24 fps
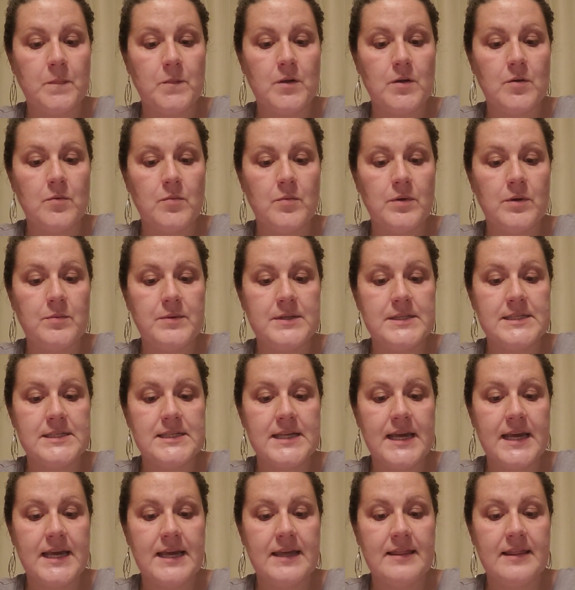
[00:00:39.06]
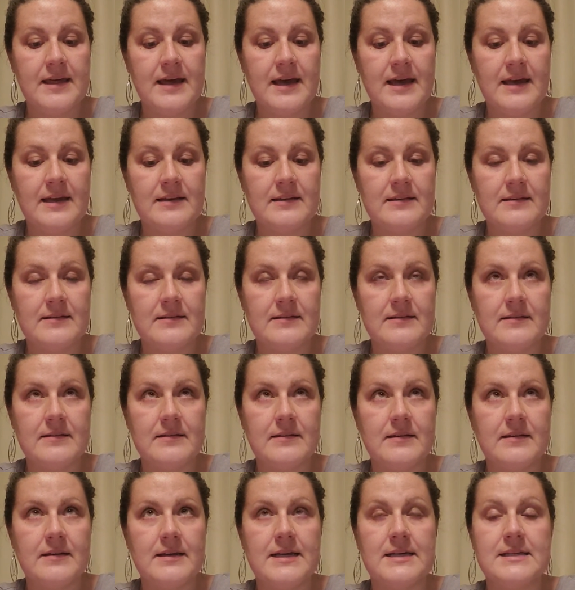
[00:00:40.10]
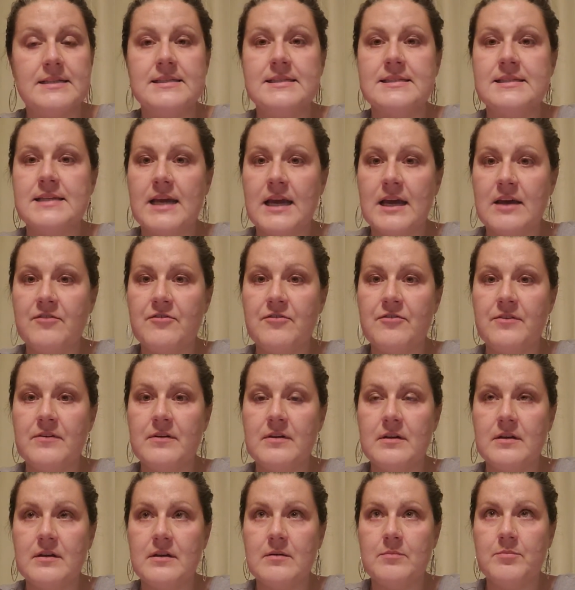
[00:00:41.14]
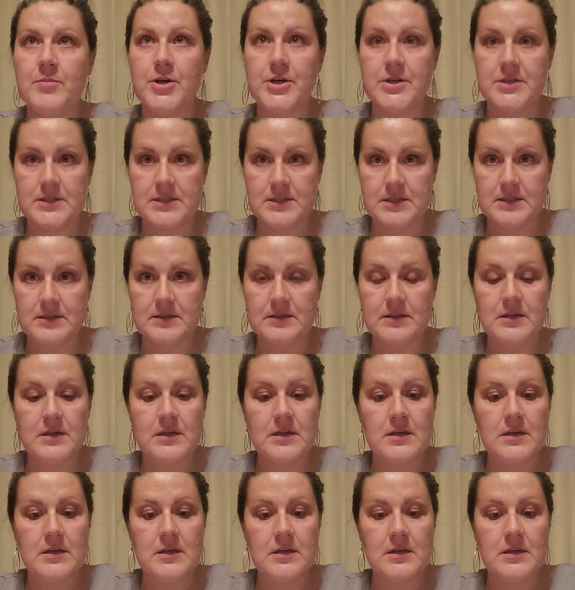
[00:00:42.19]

we would say that a staff person